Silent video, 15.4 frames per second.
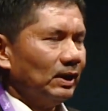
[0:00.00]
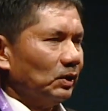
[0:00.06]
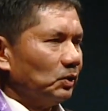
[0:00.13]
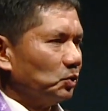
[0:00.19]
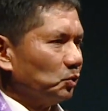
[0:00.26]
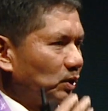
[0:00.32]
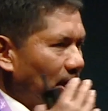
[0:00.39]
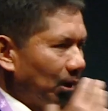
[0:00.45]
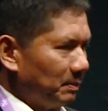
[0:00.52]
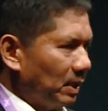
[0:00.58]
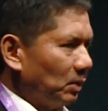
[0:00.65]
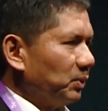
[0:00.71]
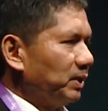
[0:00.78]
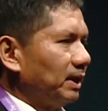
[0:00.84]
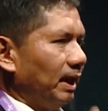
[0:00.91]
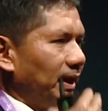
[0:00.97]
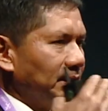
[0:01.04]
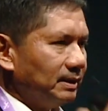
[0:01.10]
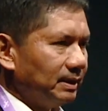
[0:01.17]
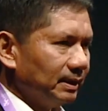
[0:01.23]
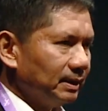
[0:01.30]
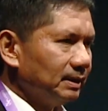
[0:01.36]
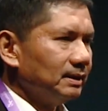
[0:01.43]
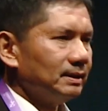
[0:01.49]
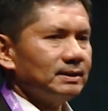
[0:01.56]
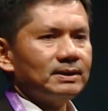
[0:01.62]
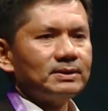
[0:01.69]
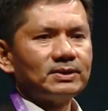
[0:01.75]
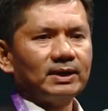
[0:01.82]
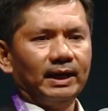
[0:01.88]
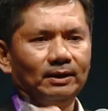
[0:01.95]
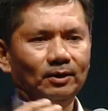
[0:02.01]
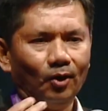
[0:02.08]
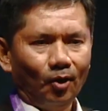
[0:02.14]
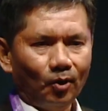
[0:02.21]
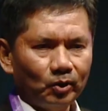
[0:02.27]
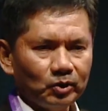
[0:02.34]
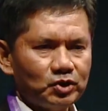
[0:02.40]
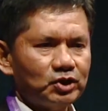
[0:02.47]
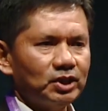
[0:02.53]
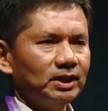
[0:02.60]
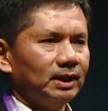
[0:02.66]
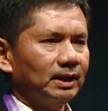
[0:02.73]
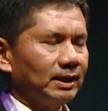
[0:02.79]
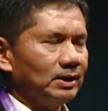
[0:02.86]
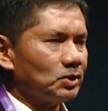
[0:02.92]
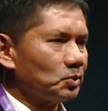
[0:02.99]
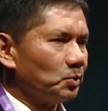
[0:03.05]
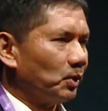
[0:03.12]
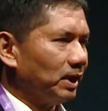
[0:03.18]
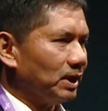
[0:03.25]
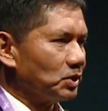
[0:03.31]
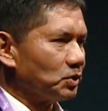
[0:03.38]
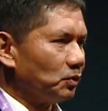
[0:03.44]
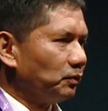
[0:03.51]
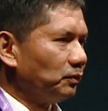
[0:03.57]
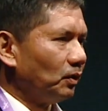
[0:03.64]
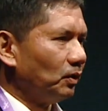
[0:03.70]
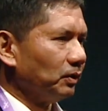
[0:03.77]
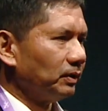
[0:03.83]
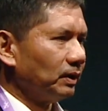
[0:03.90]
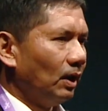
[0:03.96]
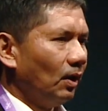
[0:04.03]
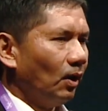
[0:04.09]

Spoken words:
to come up with ideas and logic and so on and so forth,